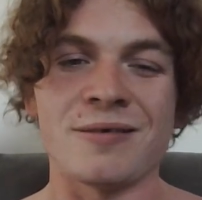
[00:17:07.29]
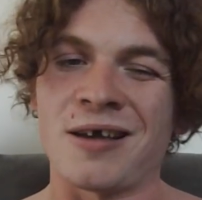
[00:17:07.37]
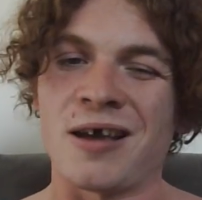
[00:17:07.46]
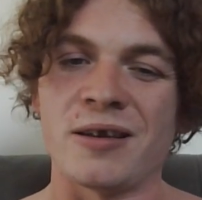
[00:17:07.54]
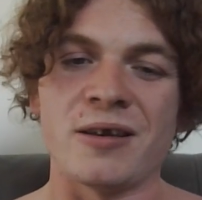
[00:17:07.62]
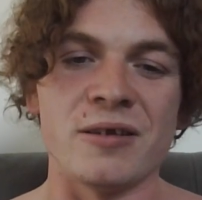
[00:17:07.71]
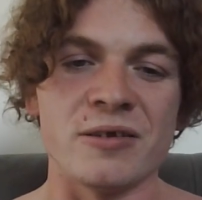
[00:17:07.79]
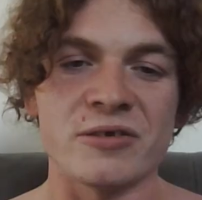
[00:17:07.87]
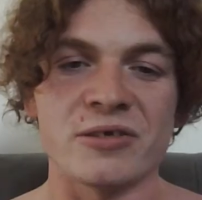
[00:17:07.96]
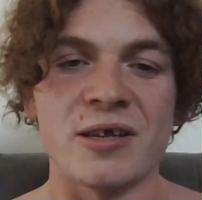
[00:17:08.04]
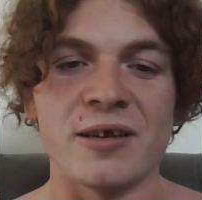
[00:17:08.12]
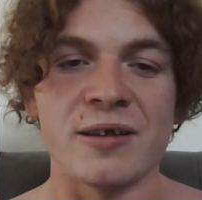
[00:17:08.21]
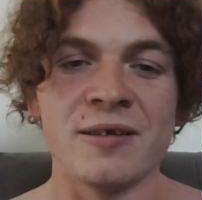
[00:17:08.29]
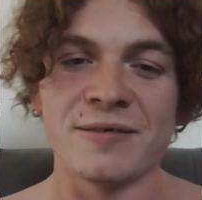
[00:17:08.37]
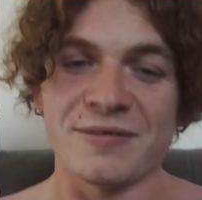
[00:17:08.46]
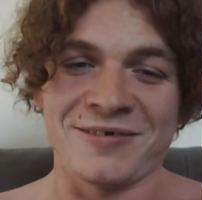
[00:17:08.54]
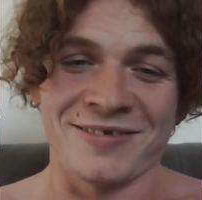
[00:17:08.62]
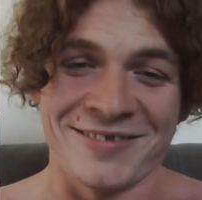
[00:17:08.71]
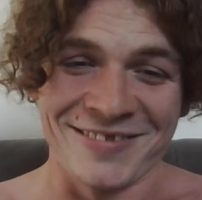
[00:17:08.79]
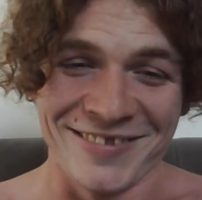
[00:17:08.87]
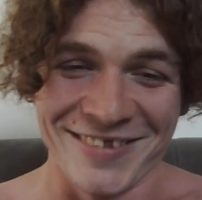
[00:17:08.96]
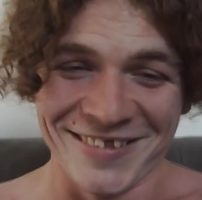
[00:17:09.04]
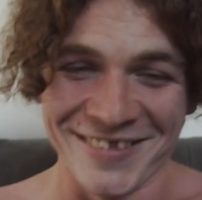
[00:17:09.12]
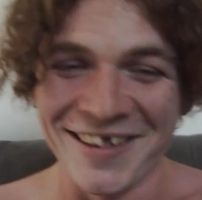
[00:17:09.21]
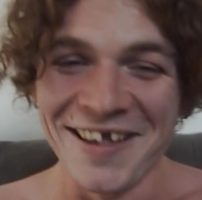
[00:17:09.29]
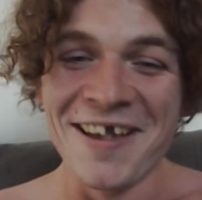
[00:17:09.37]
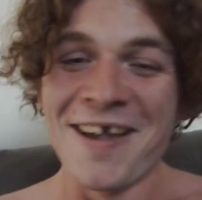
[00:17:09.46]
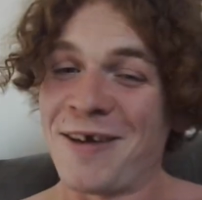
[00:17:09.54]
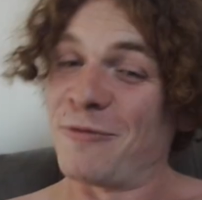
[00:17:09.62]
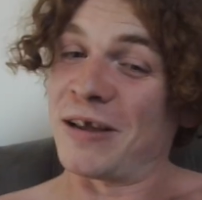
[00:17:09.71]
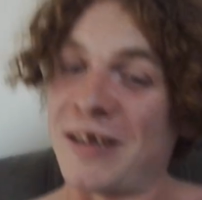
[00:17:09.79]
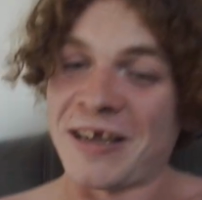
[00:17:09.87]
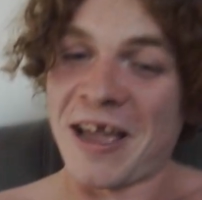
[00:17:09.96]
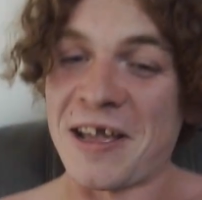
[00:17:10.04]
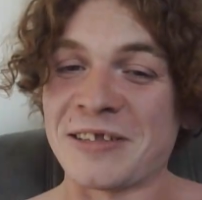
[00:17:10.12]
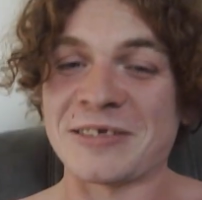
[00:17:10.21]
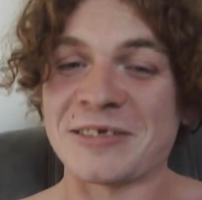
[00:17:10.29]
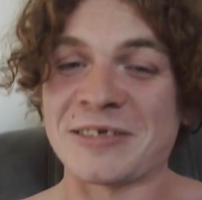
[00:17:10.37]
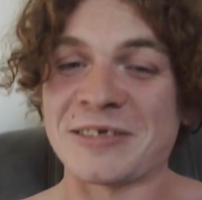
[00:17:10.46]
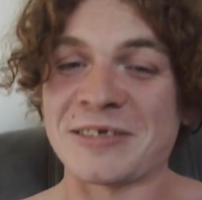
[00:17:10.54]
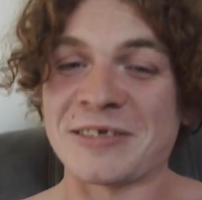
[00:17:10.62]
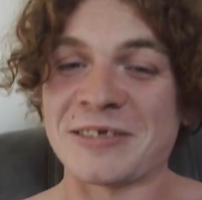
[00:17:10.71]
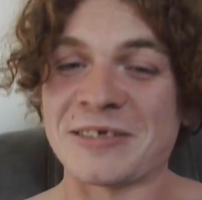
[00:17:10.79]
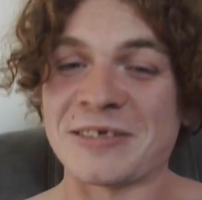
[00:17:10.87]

I need a cig. We can get into the old